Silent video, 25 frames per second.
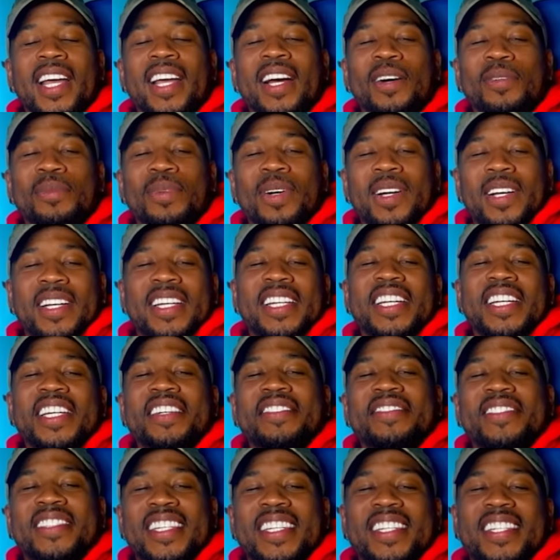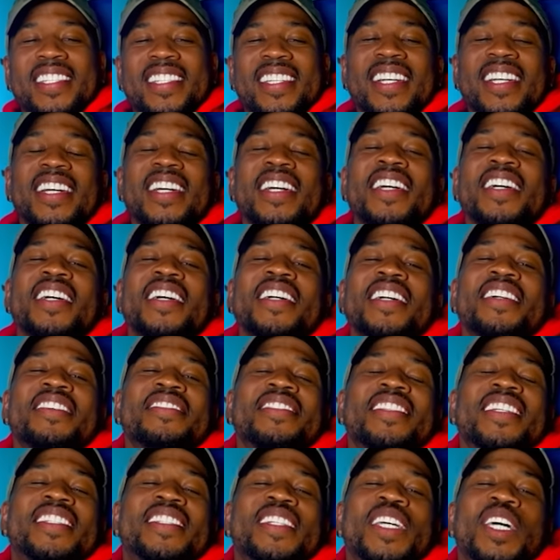Hey, if this
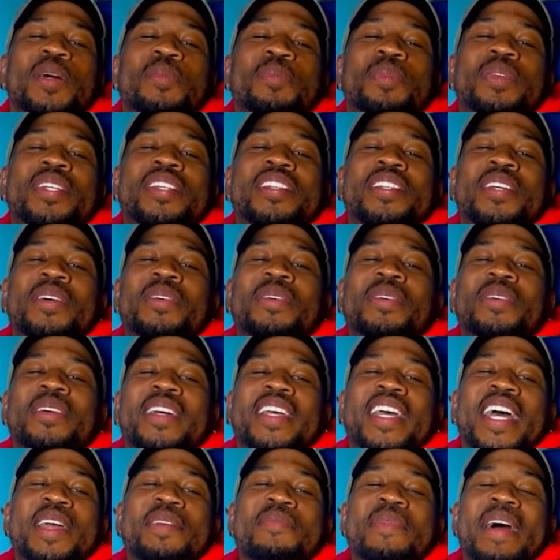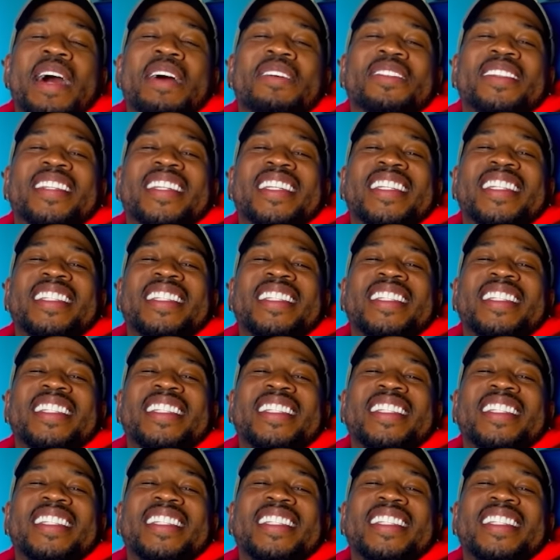episode came out